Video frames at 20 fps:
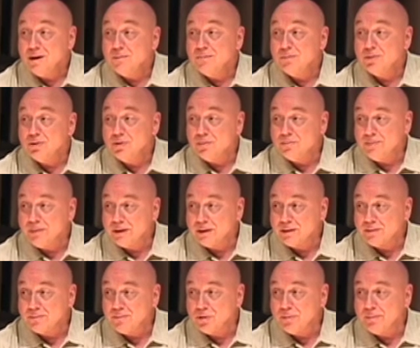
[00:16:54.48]
But you
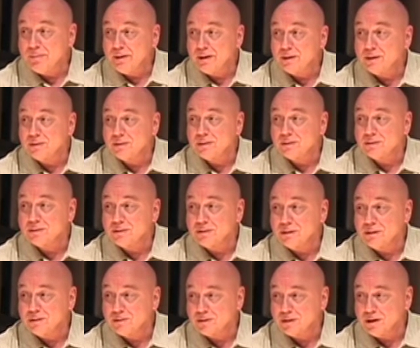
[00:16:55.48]
pick this
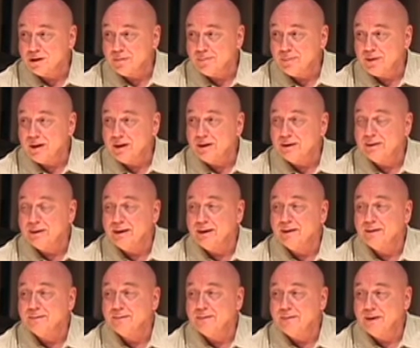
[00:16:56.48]
Sarah Bond
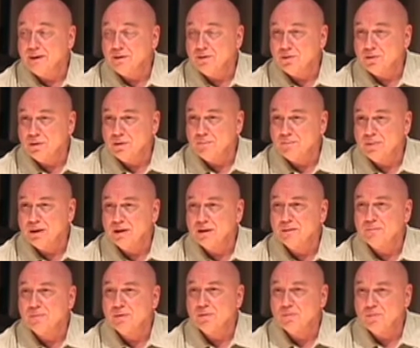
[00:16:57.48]
out, and you better
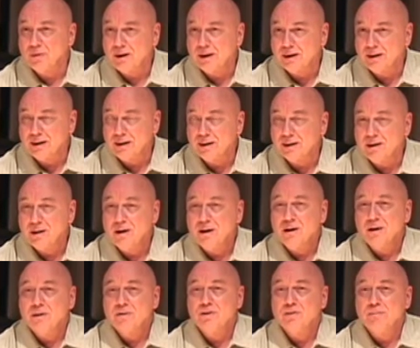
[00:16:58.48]
be ready
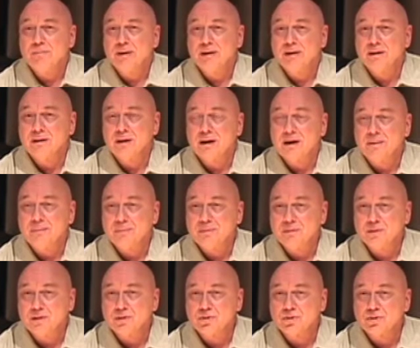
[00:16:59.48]
to be in
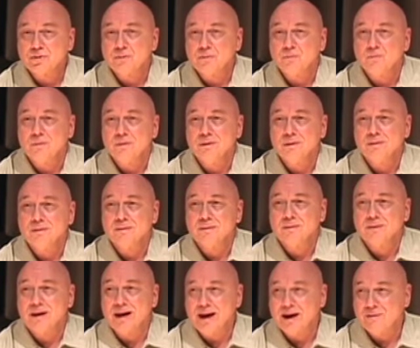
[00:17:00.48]
competition with
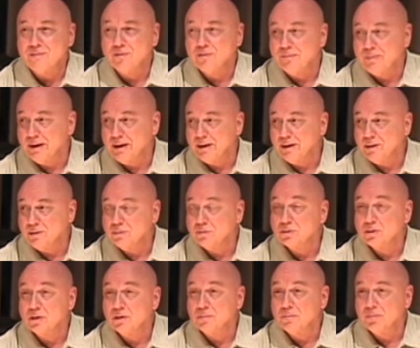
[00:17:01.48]
everybody who's
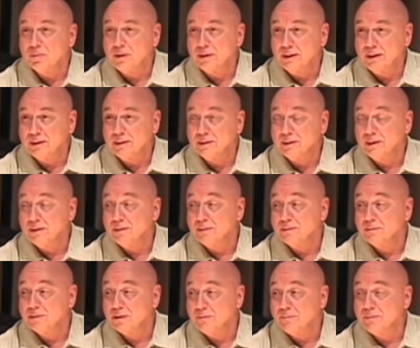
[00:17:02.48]
going to play it,
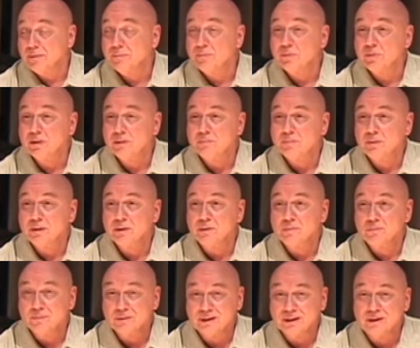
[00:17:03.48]
and some people can play it
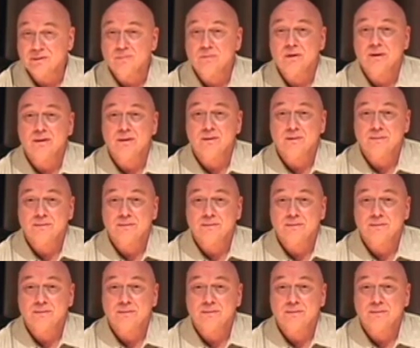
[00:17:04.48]
really well.